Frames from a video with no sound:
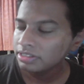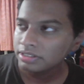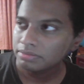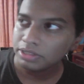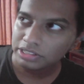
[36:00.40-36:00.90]

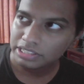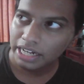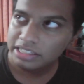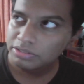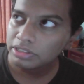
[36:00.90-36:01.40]
because
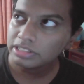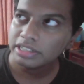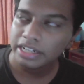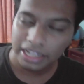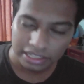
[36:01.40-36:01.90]
that's what
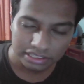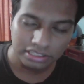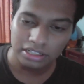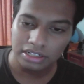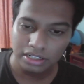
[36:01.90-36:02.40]
creates
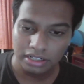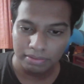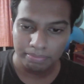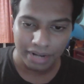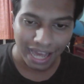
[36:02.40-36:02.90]
the
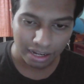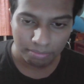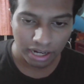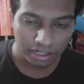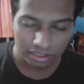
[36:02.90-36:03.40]
black
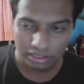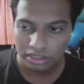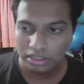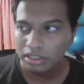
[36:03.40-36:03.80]
matter,